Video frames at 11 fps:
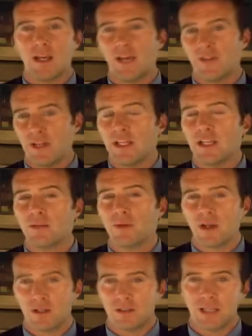And they need to be
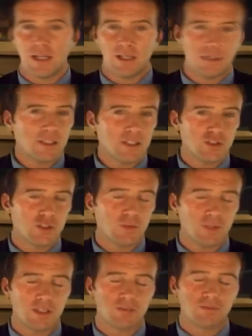on Enlighten at least 2
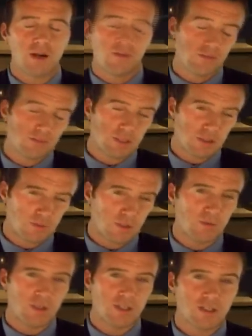weeks, preferably 3
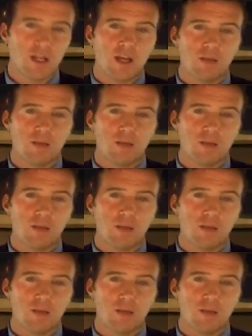weeks,